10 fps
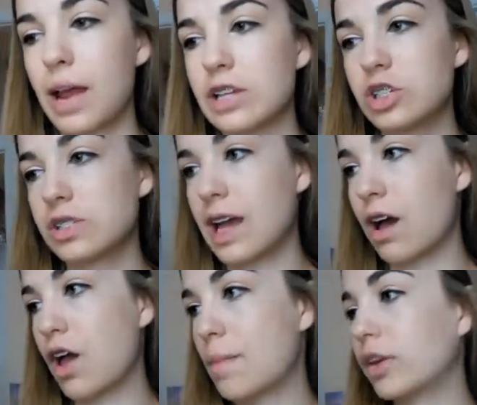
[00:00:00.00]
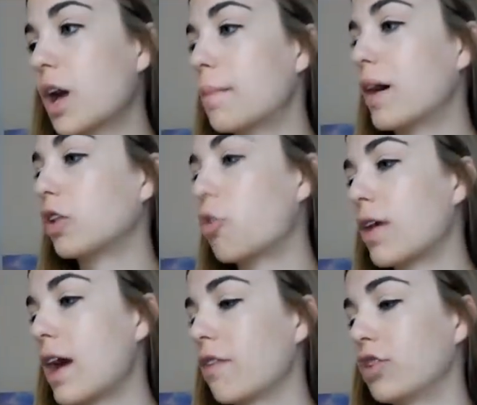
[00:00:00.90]
and I just now opened up my
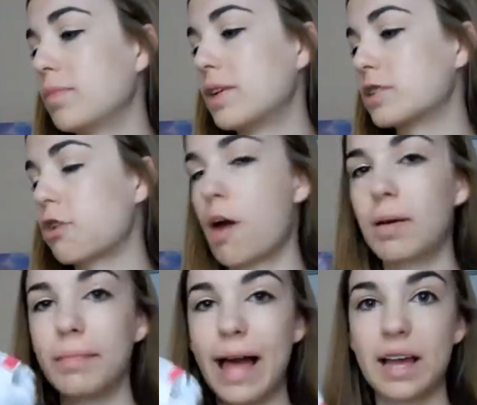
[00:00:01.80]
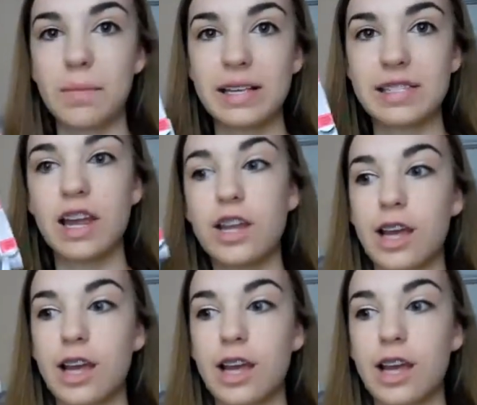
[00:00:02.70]
L'Oreal Voluminous Carbon Black Mascara.